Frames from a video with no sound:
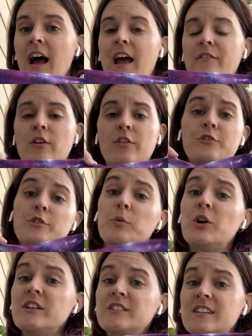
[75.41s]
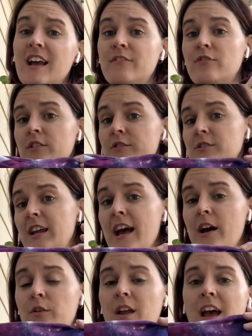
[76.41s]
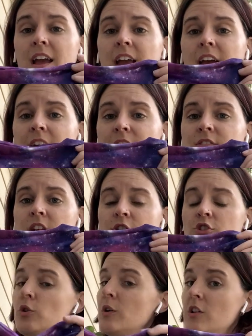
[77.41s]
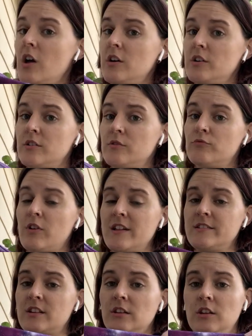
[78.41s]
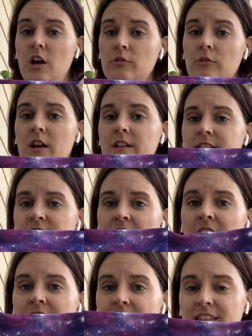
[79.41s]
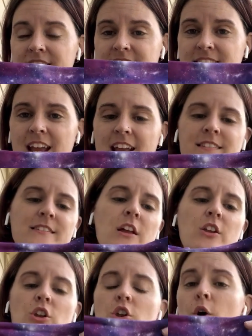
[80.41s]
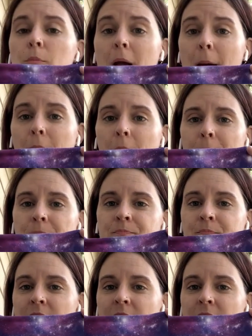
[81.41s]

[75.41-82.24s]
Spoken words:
I've run through the woods, I've run through town, I have done short, long runs. This stays, no problem.